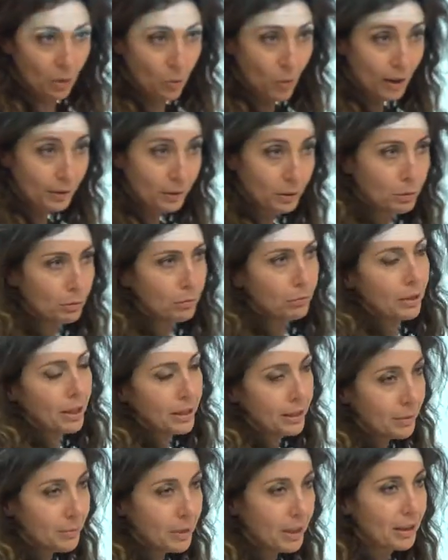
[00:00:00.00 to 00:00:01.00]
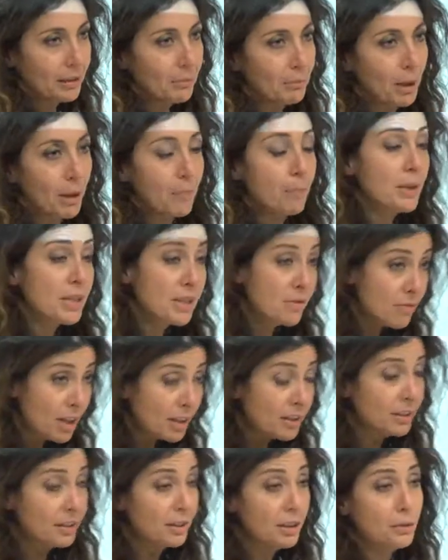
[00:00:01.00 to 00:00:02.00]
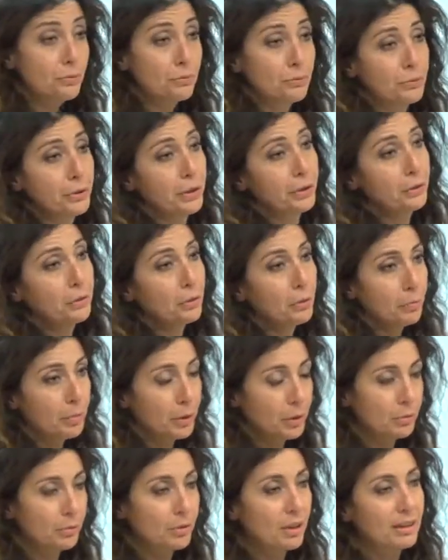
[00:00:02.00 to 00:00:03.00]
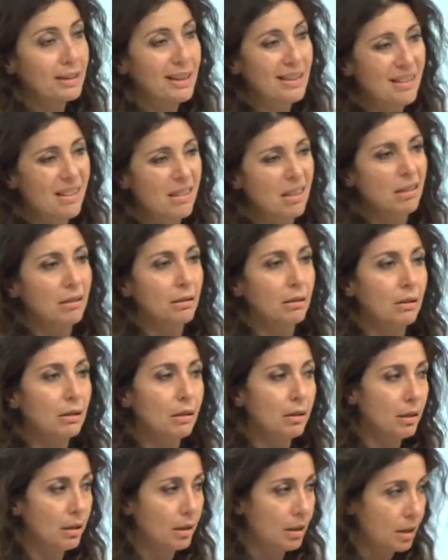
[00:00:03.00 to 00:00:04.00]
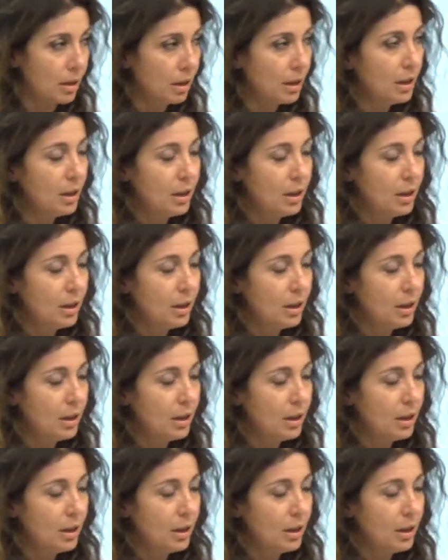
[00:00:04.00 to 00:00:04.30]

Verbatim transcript: quantum dynamical map is rather different compared to the classical uh,